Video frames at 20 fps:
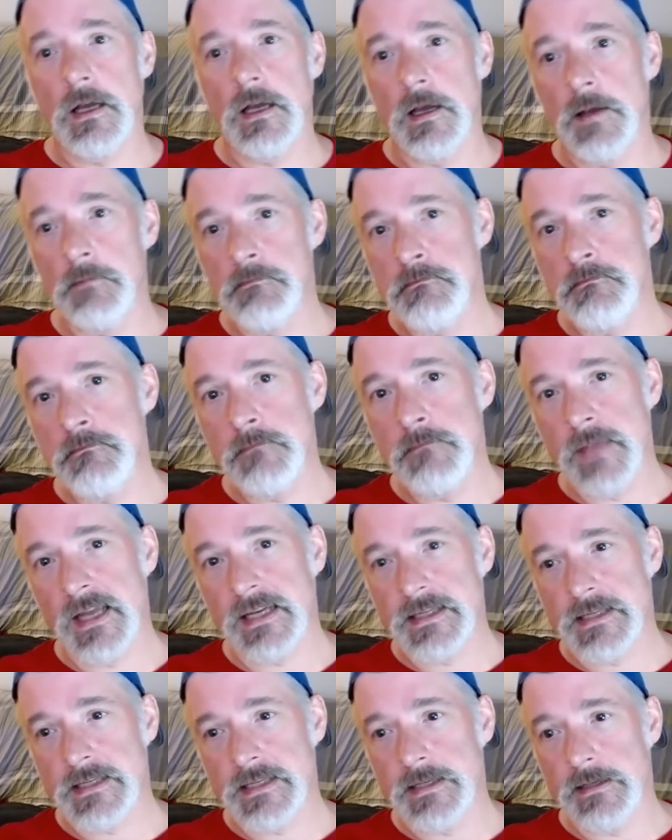
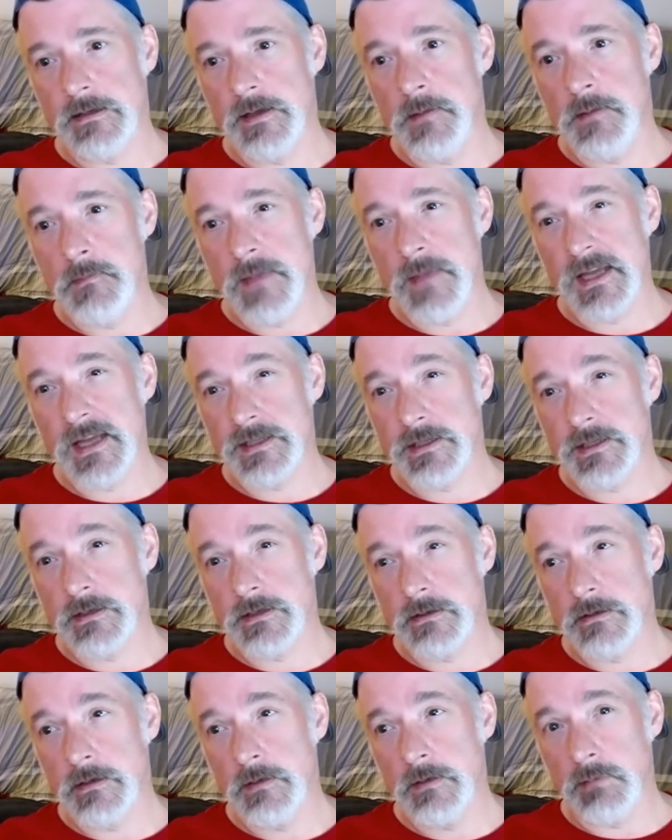Mix it in a
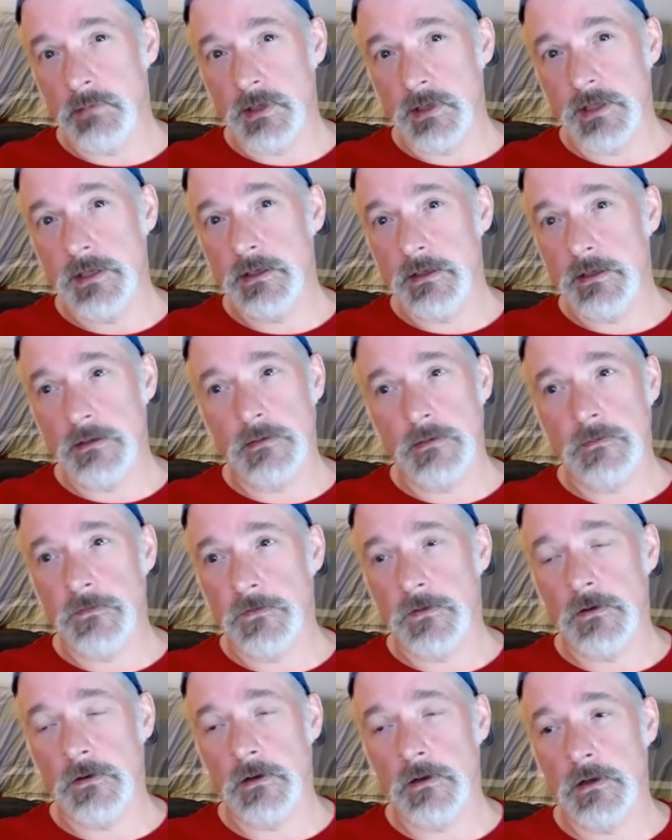mixer. Blend it
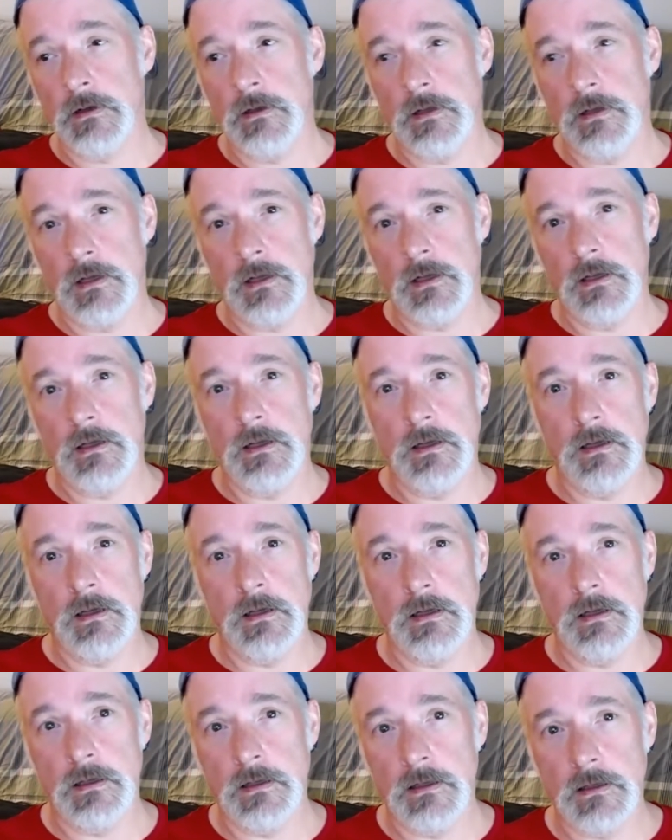for
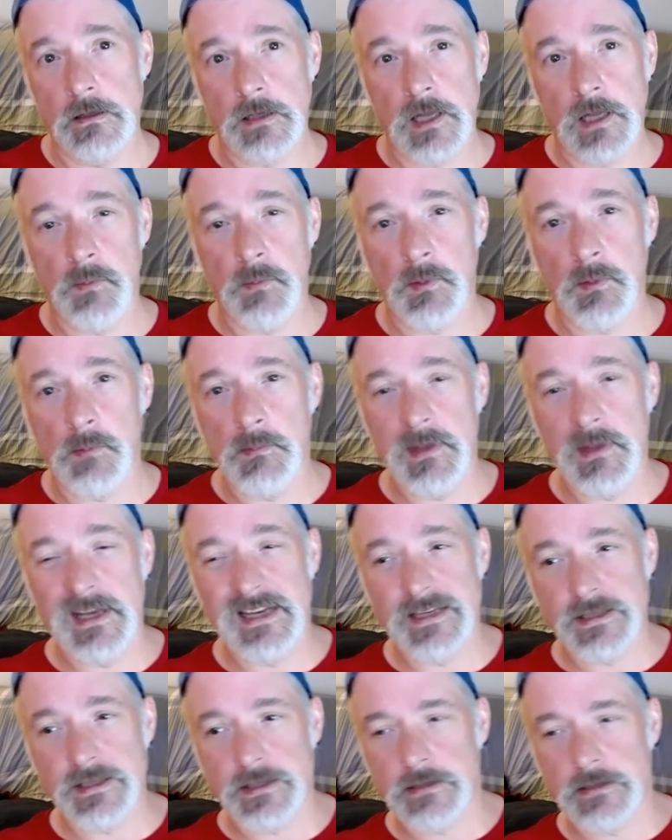a couple
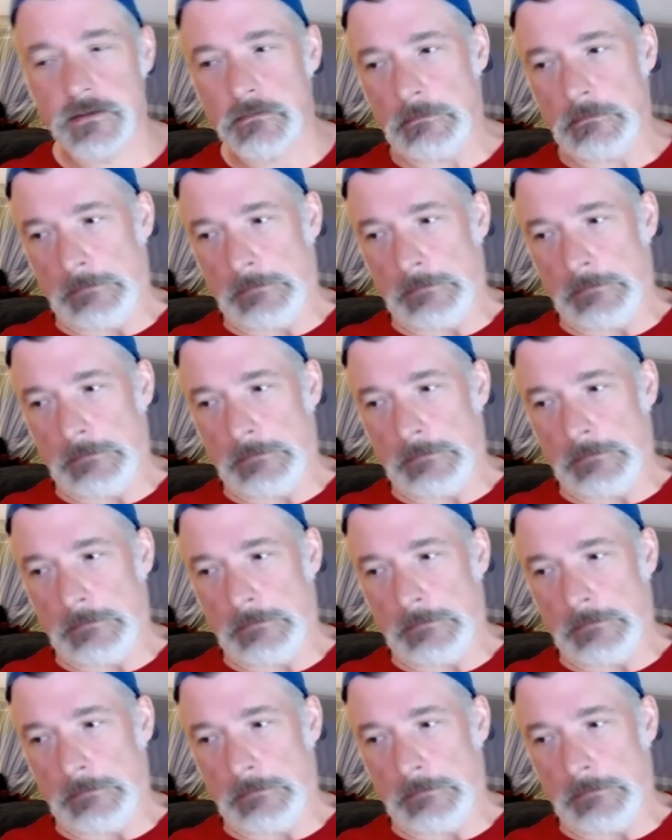minutes.